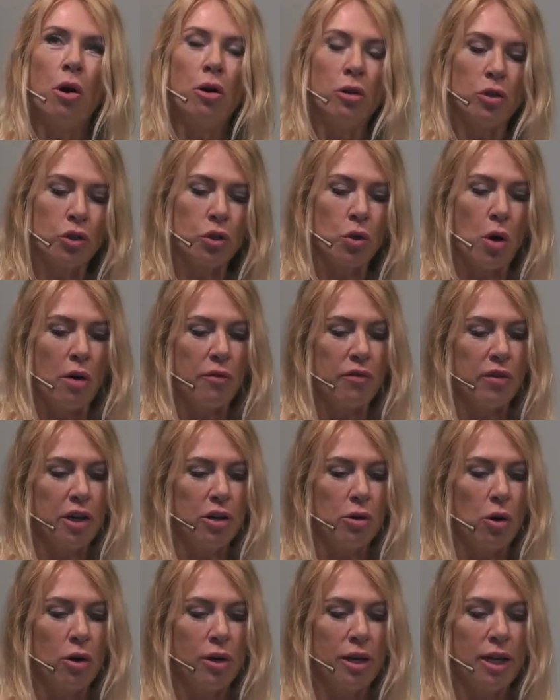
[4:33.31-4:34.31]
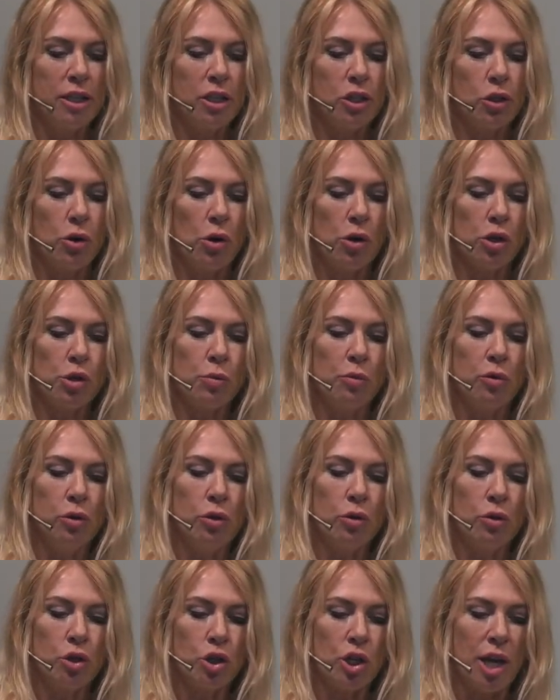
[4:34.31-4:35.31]
We also offer an online
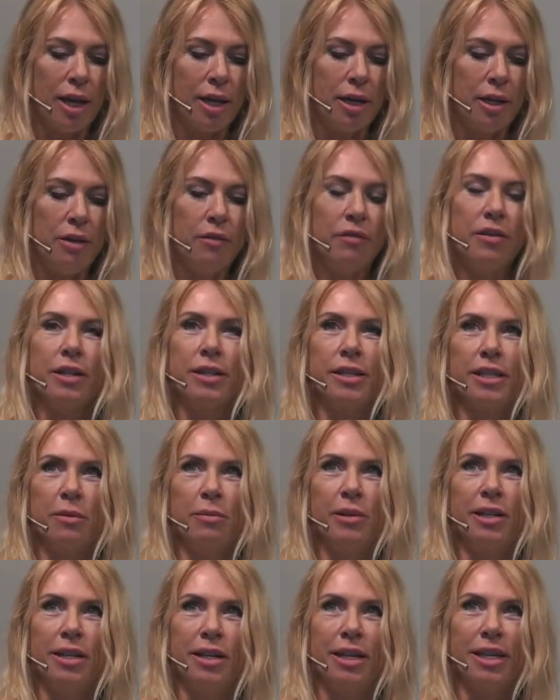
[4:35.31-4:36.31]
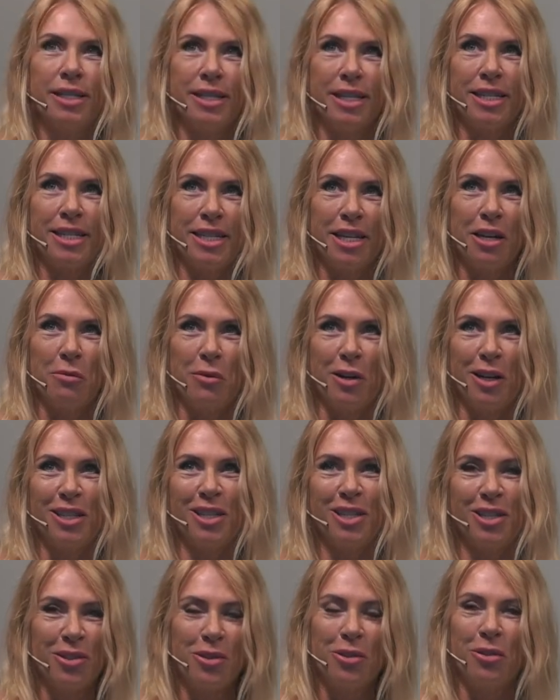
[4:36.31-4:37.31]
search tool to check if there are similar existing
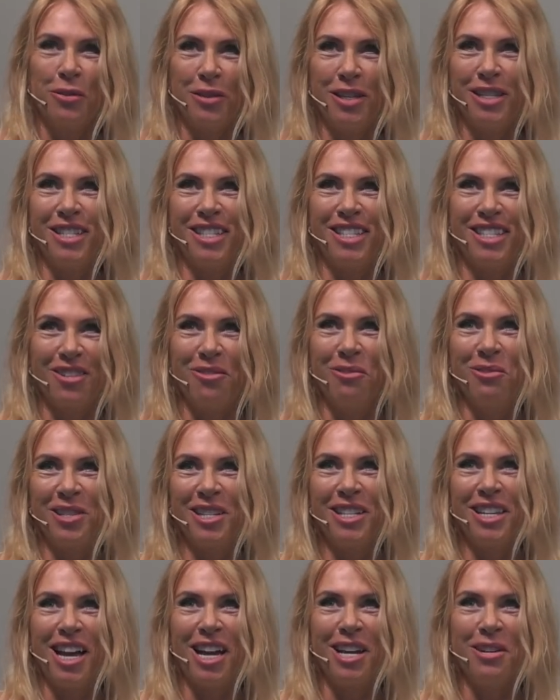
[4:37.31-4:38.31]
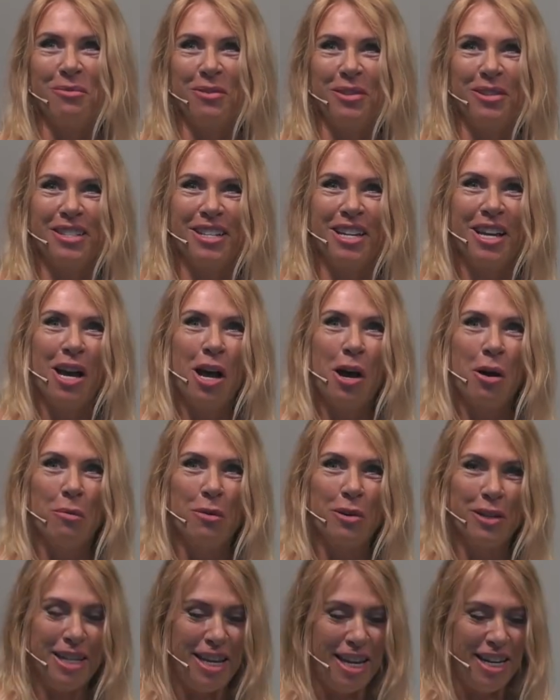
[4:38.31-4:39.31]
ones. So this is, goes in line with
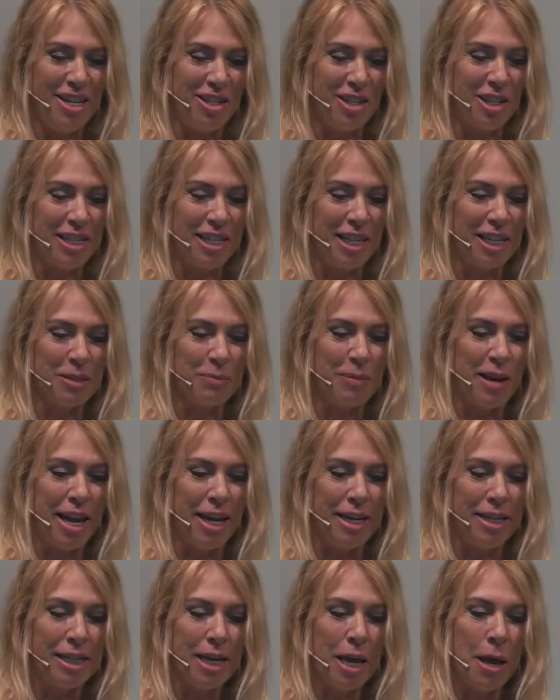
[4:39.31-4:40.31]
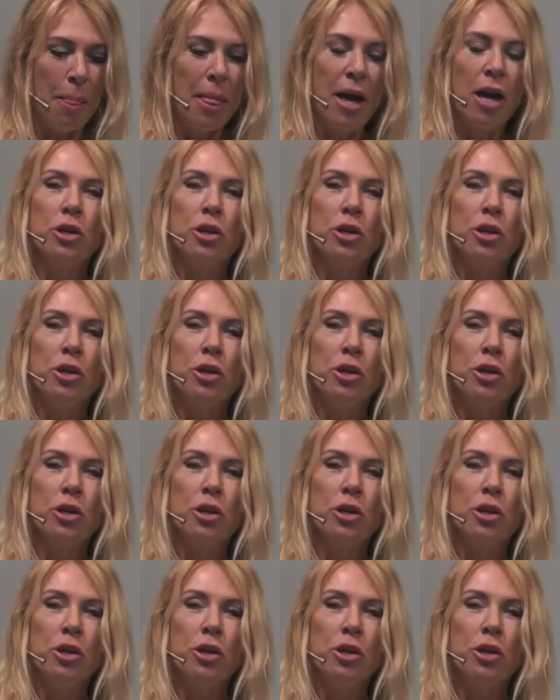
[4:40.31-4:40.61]
what Leili just explained.